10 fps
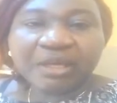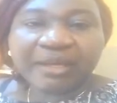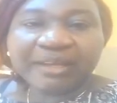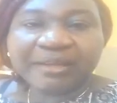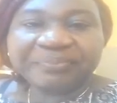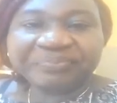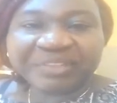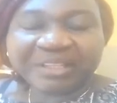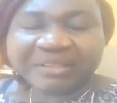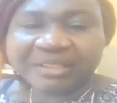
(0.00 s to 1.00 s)
um,
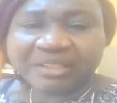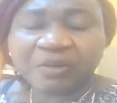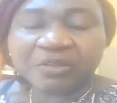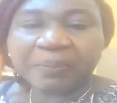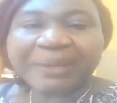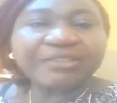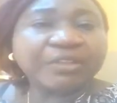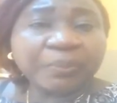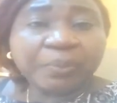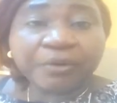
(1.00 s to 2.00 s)
the, a part
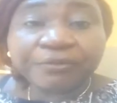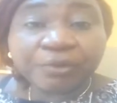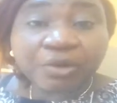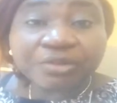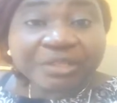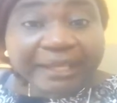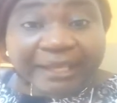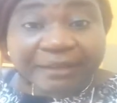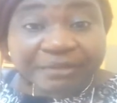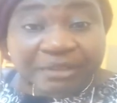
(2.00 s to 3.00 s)
of the portfolio they
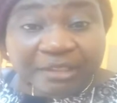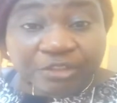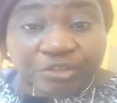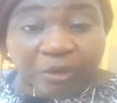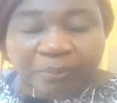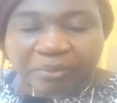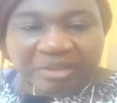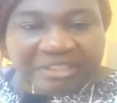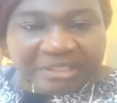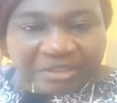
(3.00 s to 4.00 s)
have in their shop or
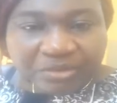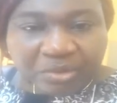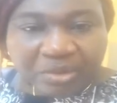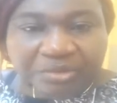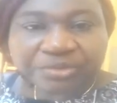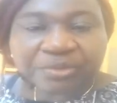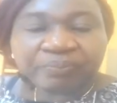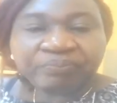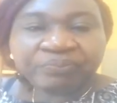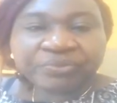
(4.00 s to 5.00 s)
in their stores.
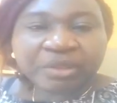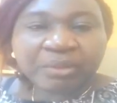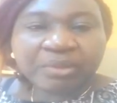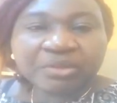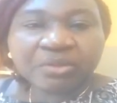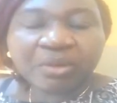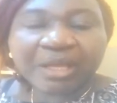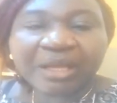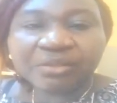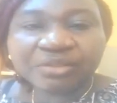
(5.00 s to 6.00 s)
But so
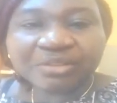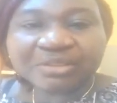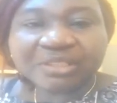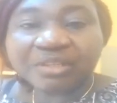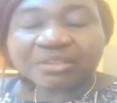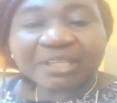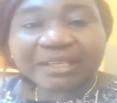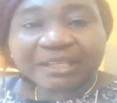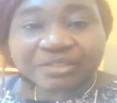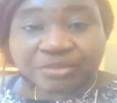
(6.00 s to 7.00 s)
how do you sell your
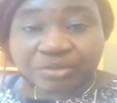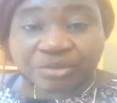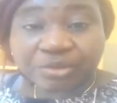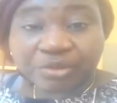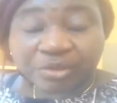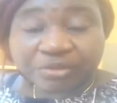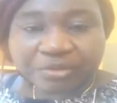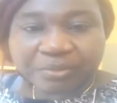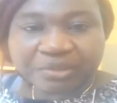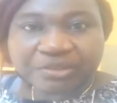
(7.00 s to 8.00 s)
targets to your
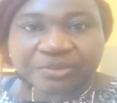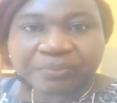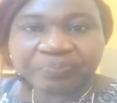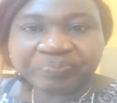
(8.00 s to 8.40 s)
customers?